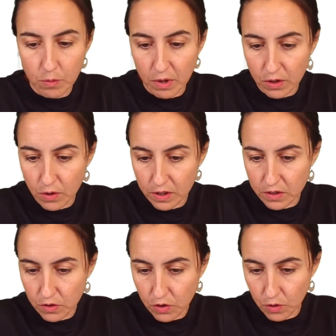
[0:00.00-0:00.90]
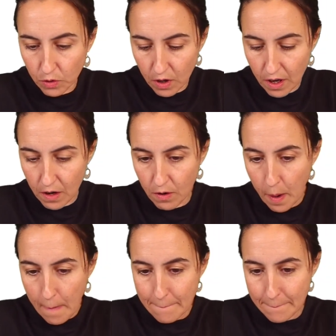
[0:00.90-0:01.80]
We're going to
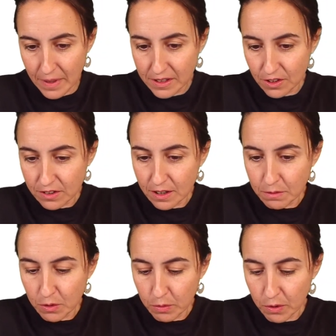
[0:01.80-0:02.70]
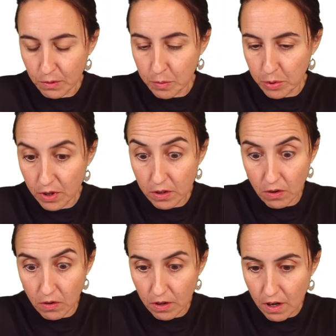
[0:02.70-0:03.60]
our measure table where we're putting
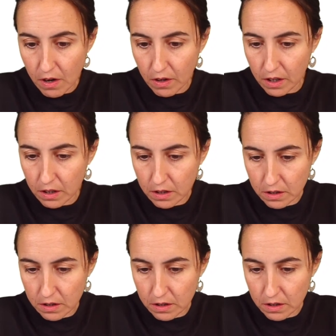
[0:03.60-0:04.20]
all our